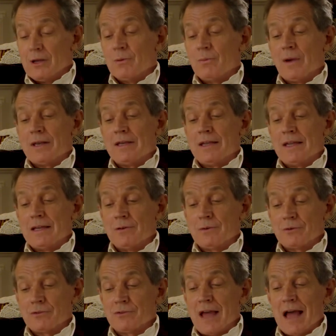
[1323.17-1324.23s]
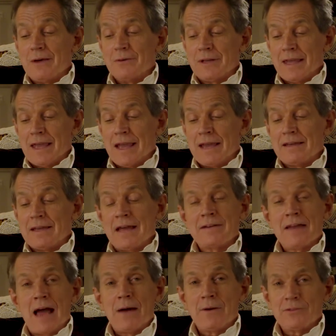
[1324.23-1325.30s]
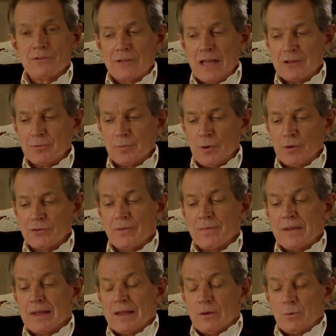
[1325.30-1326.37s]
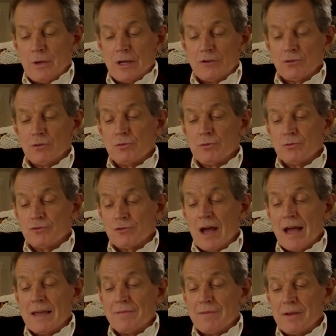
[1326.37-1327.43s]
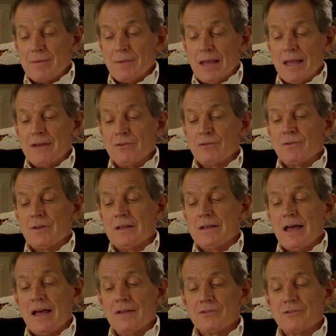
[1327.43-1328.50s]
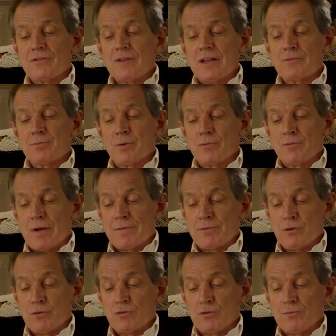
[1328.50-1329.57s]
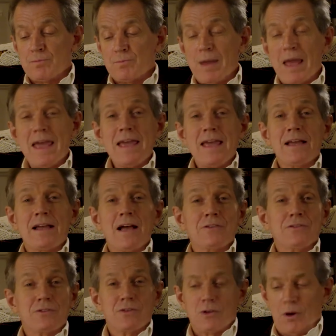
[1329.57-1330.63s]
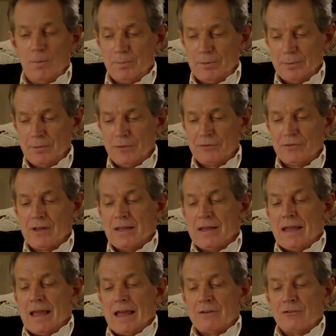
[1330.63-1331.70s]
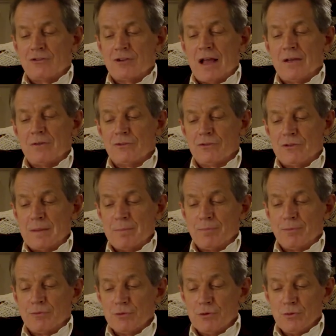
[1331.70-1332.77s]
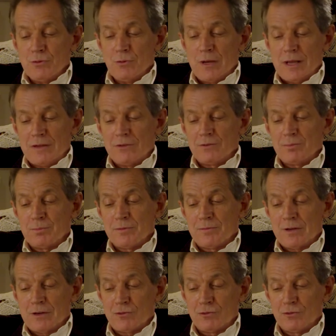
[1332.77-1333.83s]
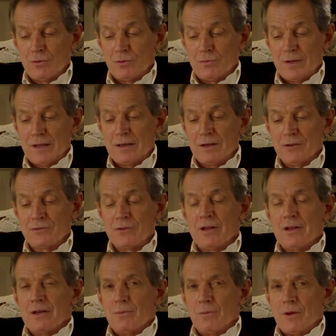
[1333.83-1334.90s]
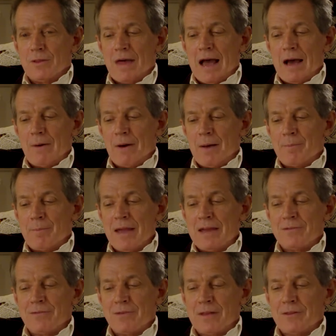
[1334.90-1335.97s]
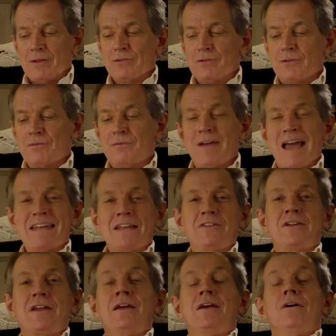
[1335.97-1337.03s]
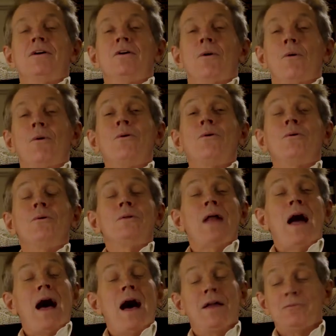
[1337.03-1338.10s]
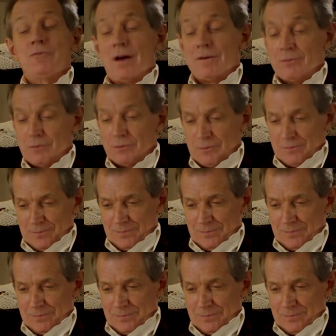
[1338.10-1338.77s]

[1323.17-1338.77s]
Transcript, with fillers: when he looks down again at our sketchbooks, we shall drive him into the last desperate refuge of paying us compliments, and shall slip through his professional fingers with our pet feathers of vanity, all unruffled.